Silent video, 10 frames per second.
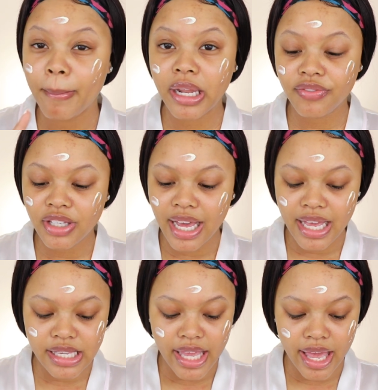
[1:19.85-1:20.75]
But if you
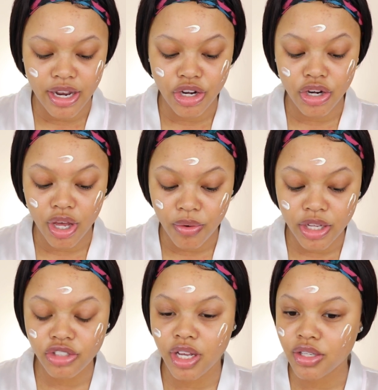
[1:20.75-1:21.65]
guys know
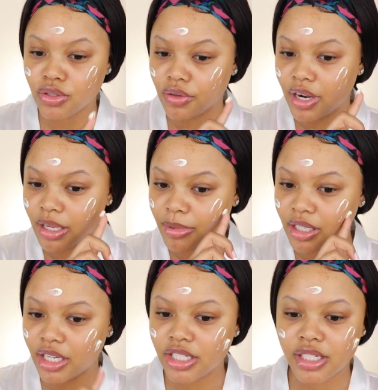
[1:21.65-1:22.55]
a drugstore
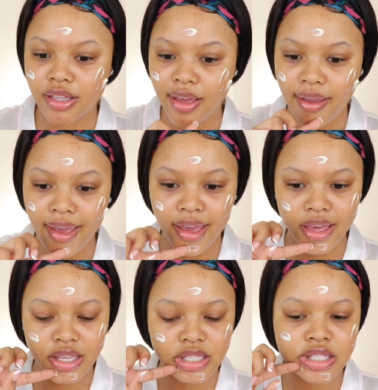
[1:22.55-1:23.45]
recommendation that
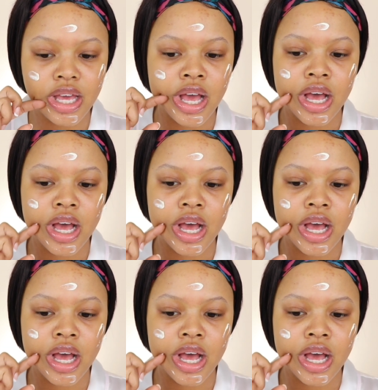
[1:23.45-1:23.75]
has